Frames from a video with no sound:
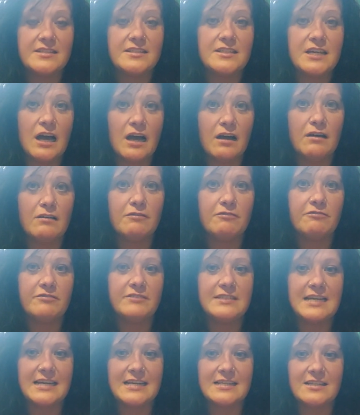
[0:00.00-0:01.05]
tough.
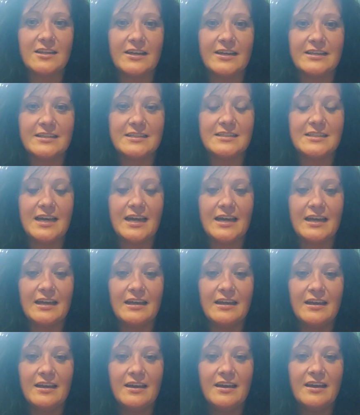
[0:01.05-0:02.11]
Days like
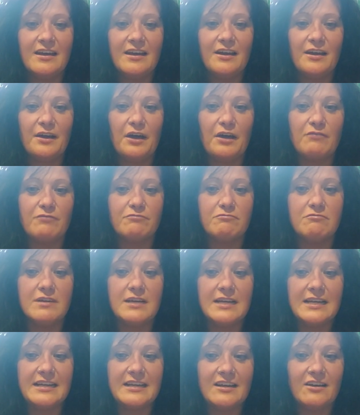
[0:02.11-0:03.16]
today have
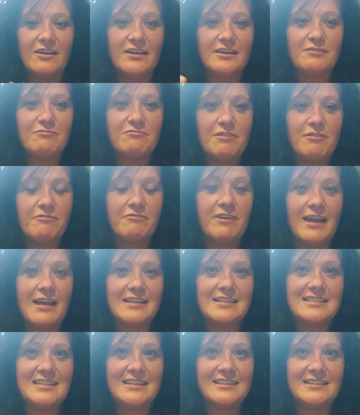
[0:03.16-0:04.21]
really kind of
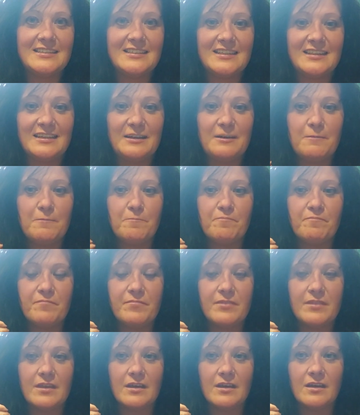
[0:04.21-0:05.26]
reflected
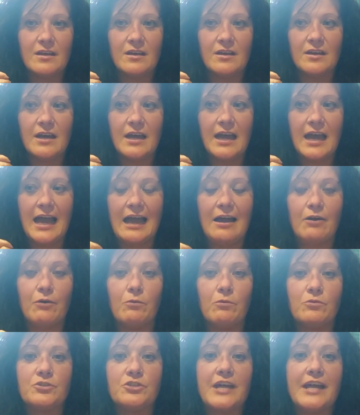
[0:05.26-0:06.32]

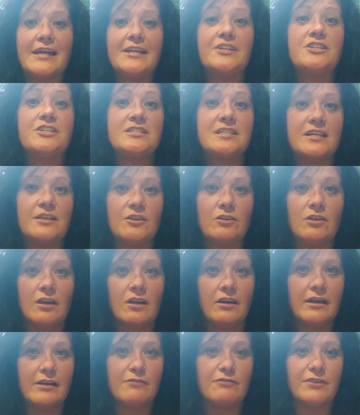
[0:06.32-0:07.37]
how changes in your
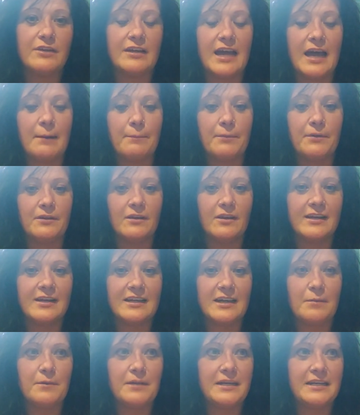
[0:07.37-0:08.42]
life can happen, like
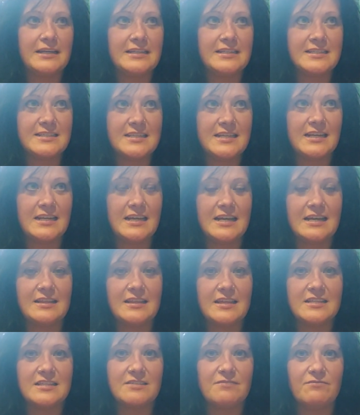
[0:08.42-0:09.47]
coming in and seeing it in
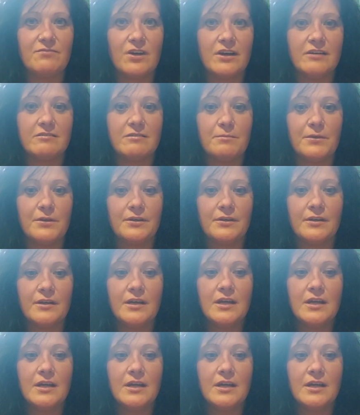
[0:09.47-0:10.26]
this environment